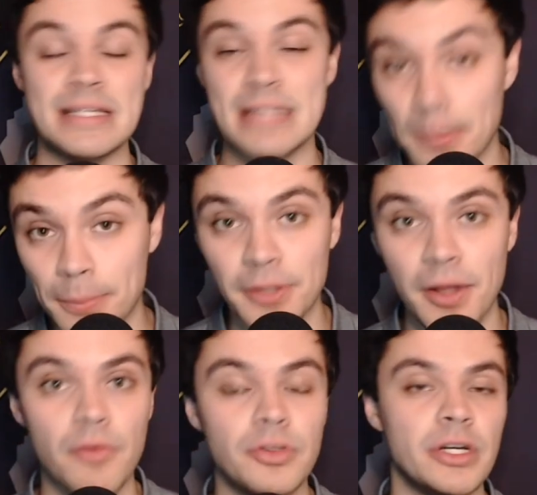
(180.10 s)
Temple
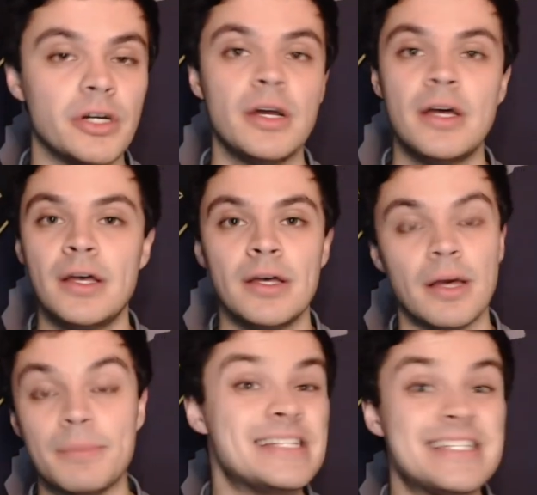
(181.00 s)
another year.
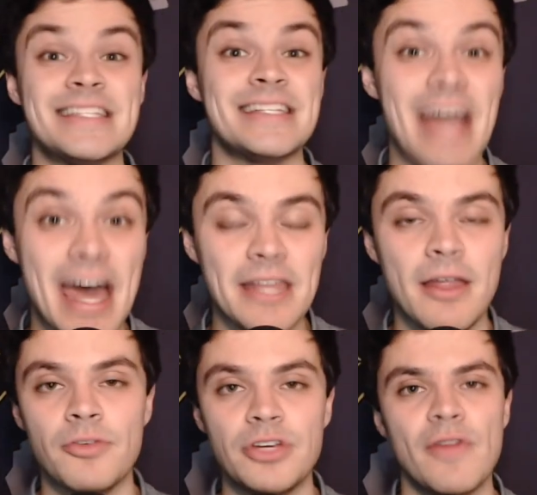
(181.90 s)
Beat Cincinnati
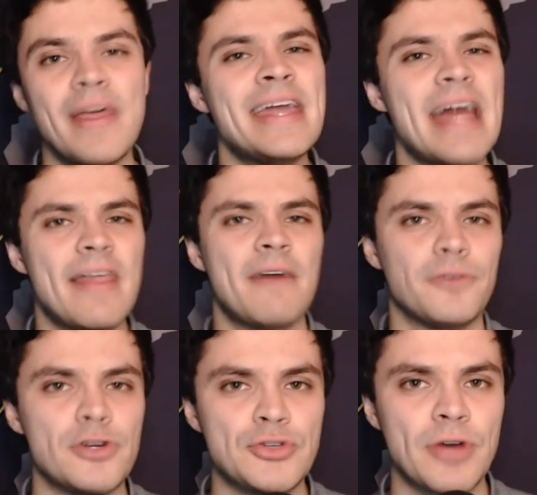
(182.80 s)
another year. They get out of that
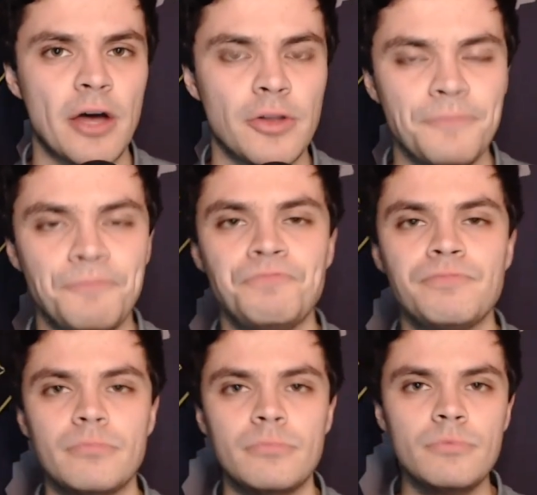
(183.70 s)
first round,
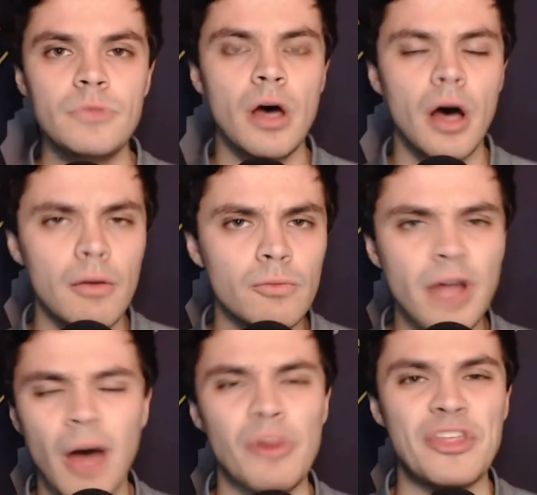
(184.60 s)

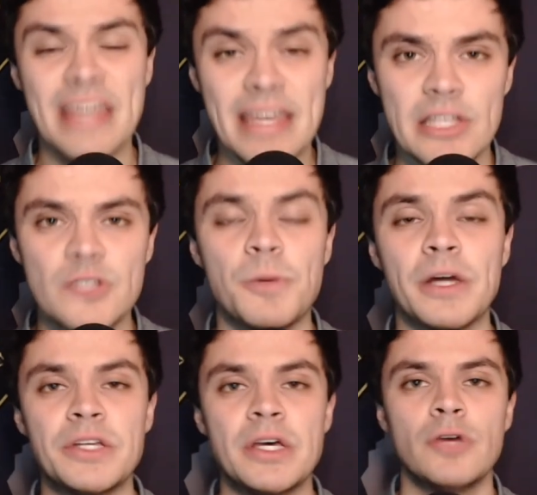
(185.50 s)
not with ease,
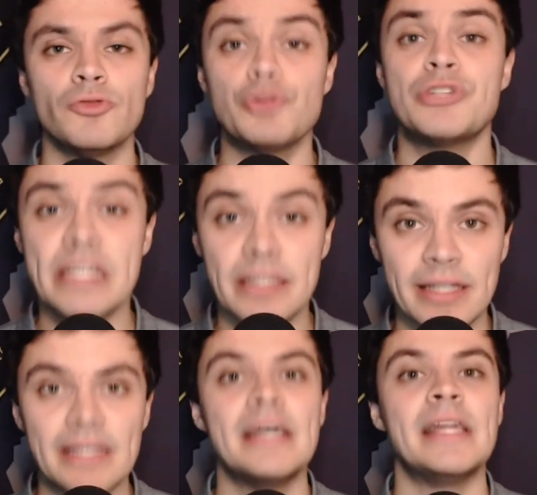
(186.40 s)
but
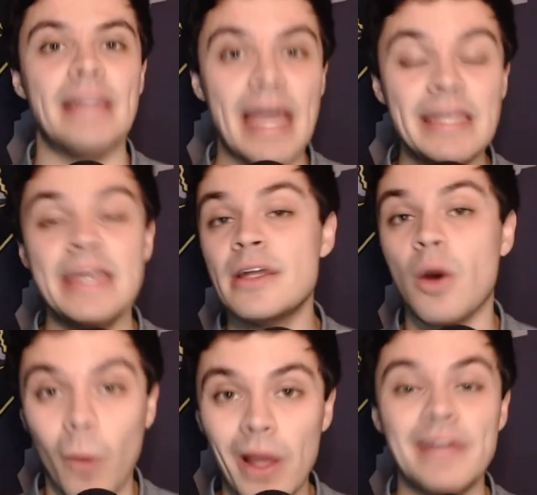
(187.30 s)
routinely. They need a
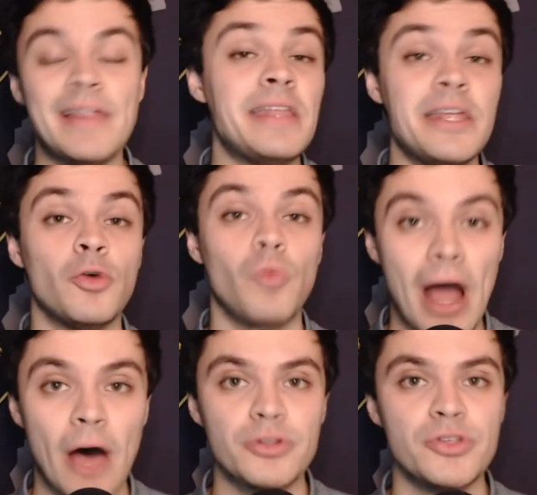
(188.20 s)
way, they need a
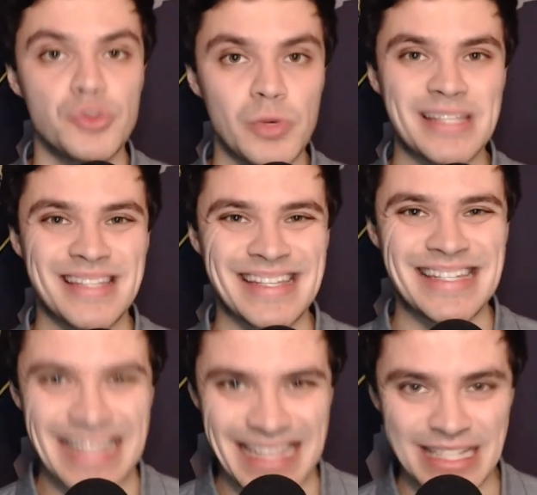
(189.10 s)
route to the Sweet
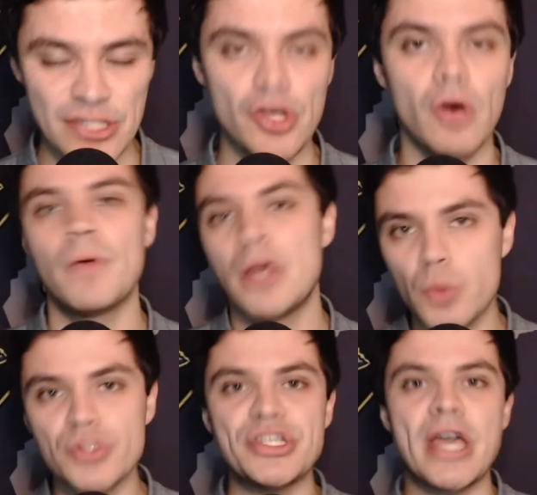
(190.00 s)
16. So
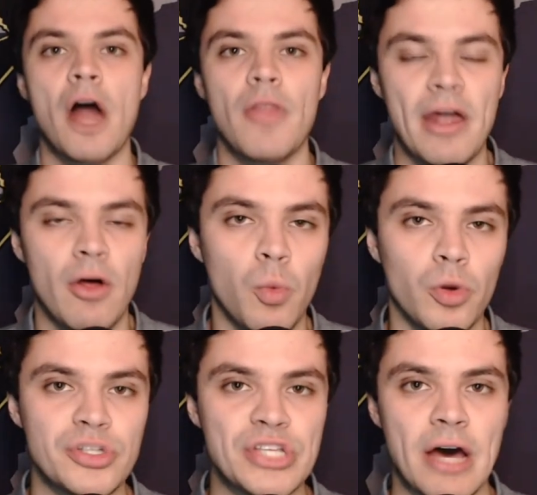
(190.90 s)
we'll see how that all
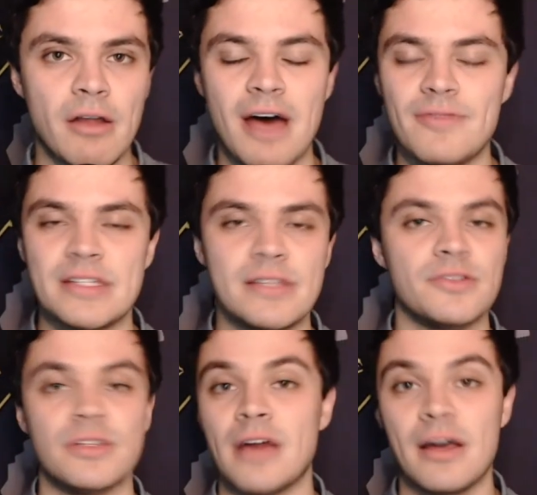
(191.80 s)
works out. Obviously,
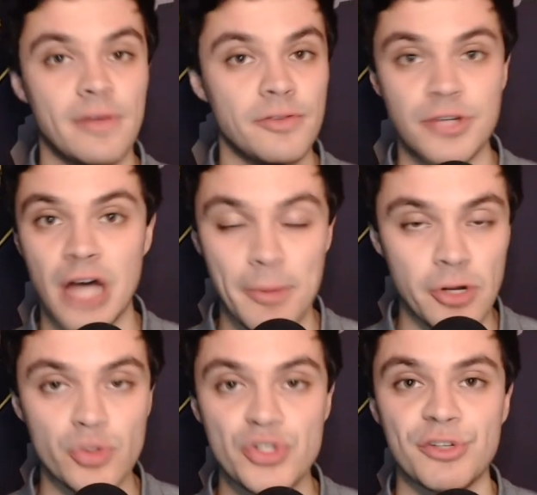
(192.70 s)
there's a lot of other
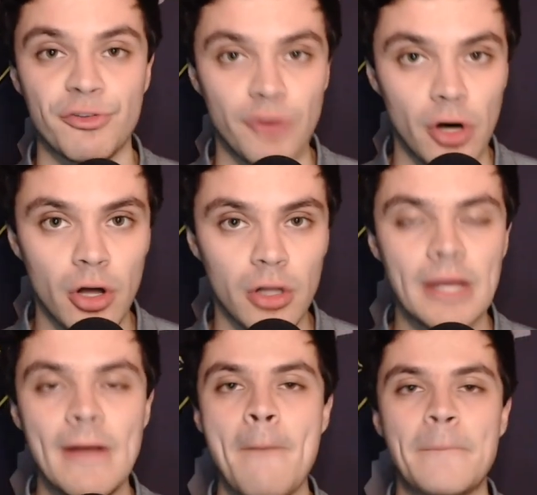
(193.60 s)
dominoes to fall,
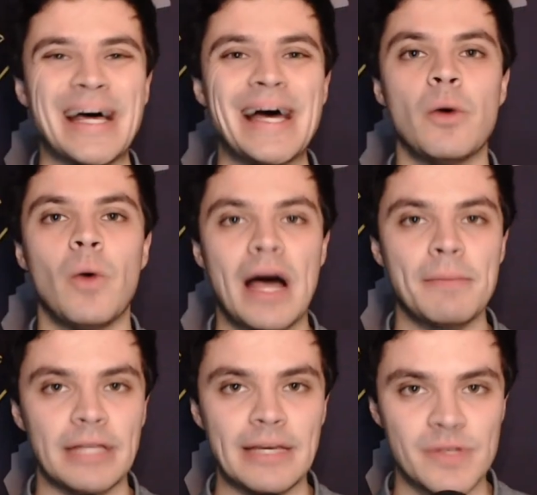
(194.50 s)
but Iowa, I
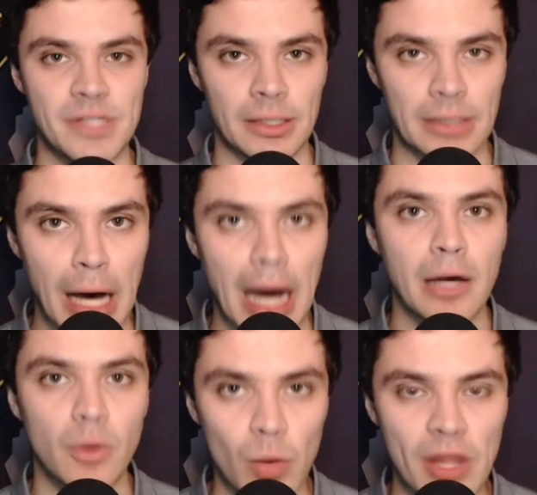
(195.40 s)
believe, is a lock
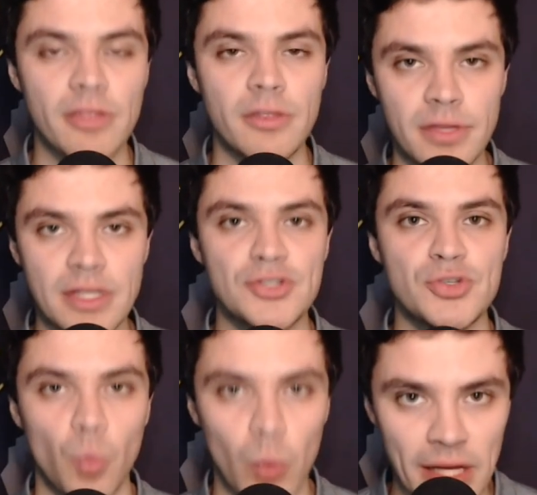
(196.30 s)
with this
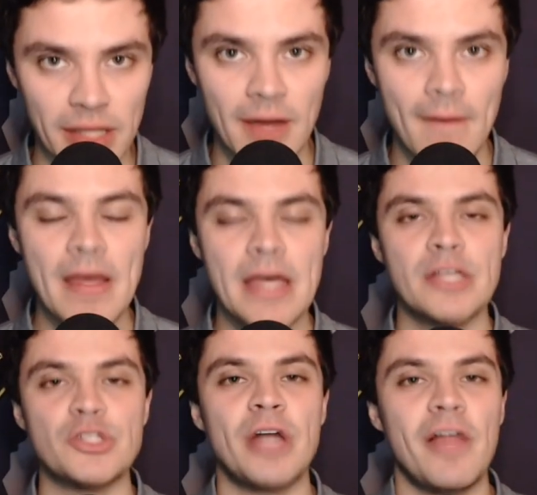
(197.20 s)
win.
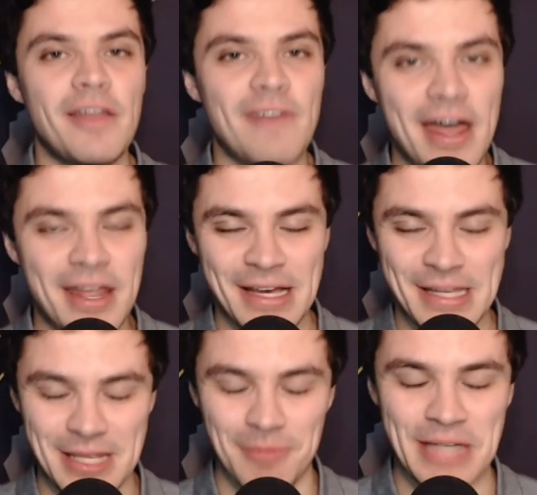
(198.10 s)
So now that I've had
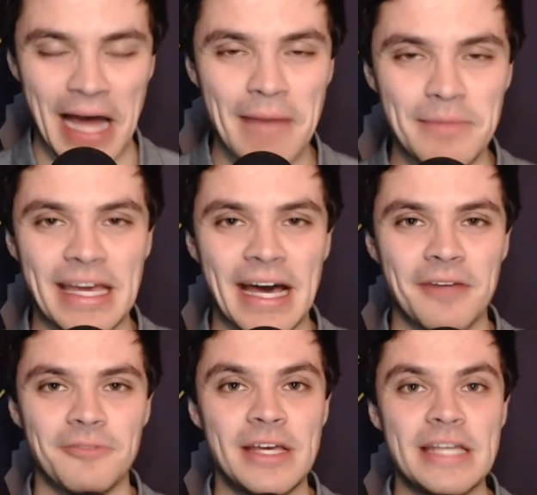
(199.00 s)
some time to kind
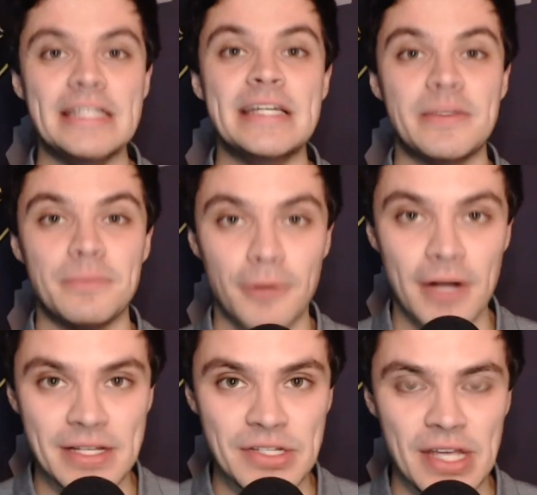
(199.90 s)
of
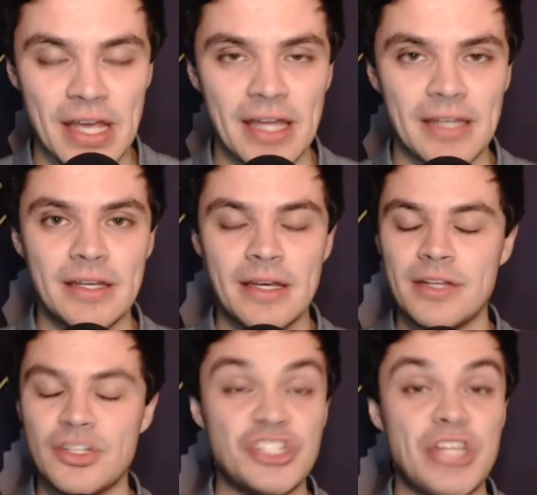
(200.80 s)
decompress and
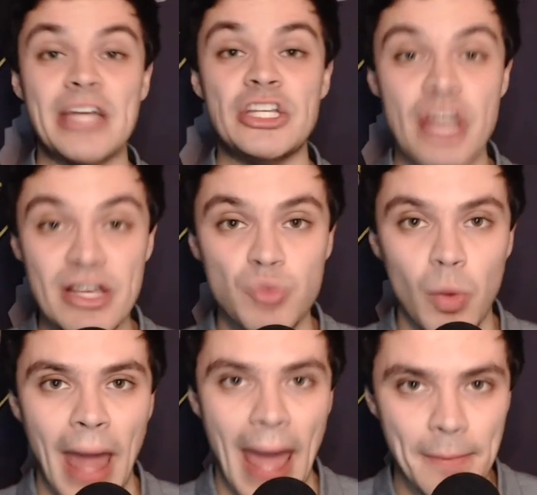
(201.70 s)
just digest
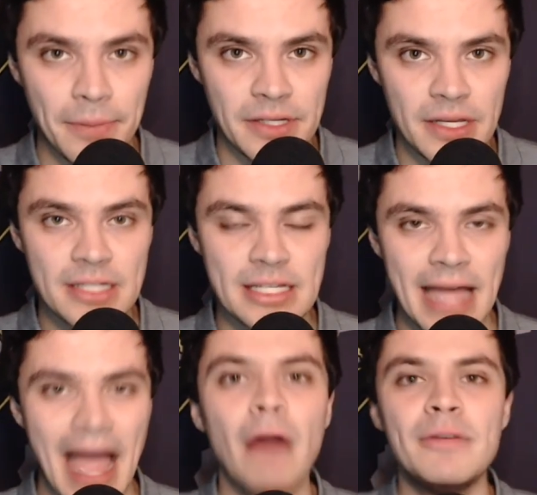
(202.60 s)
what happened today,
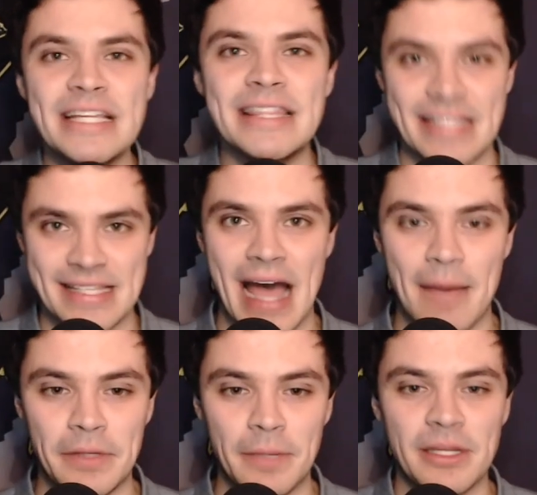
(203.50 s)
how did this
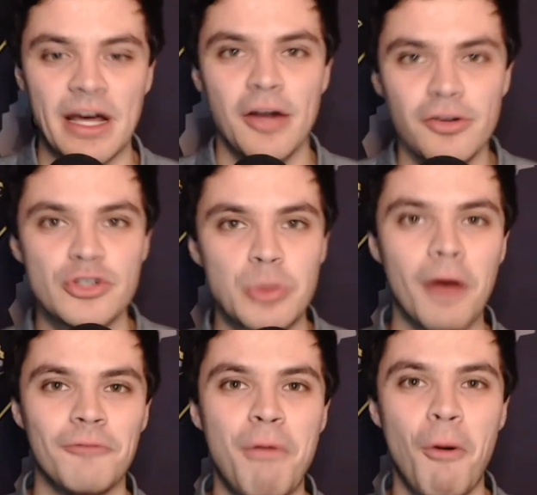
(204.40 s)
happen? I mean,
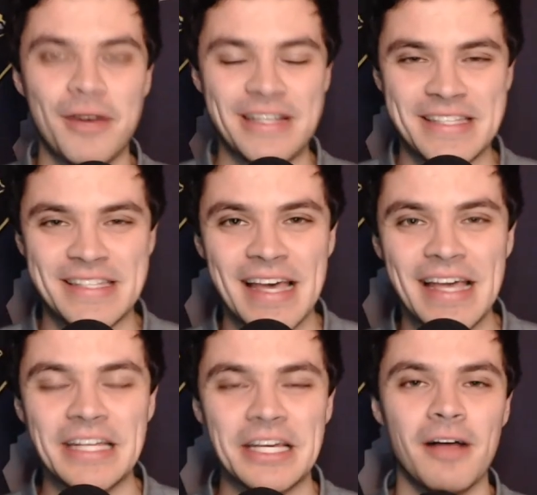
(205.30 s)
112 points
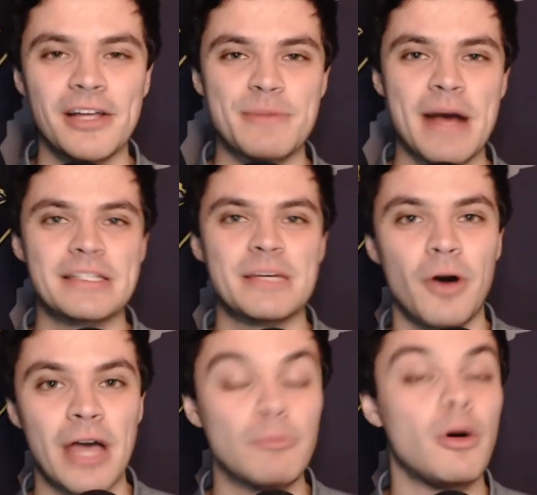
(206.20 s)
in a college
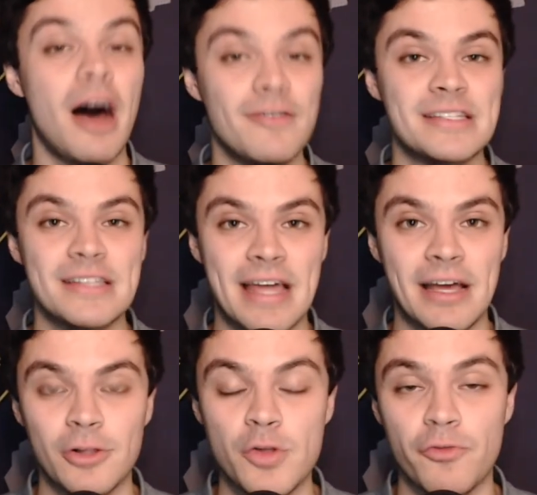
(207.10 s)
basketball game. Well, obviously, that
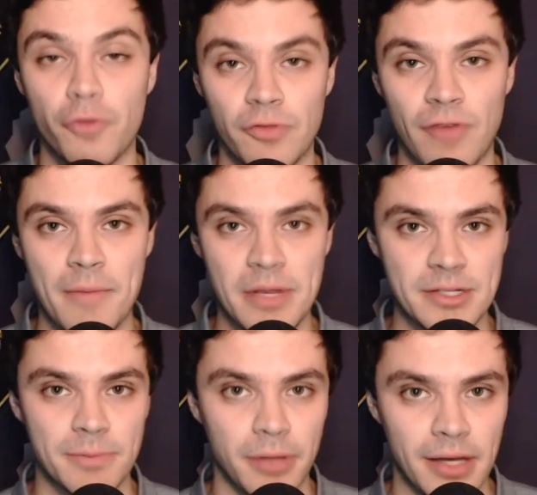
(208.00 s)
included 45 minutes
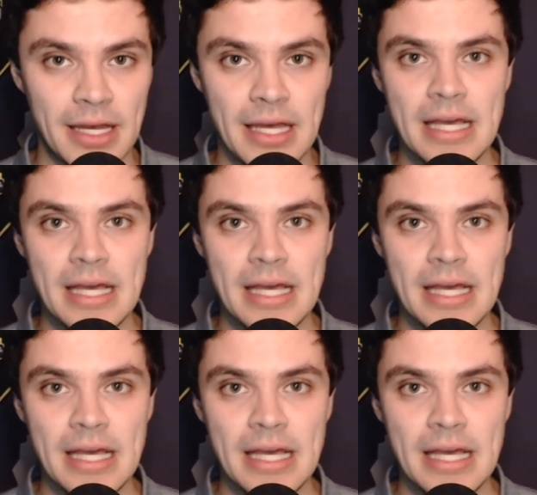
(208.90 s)
of play.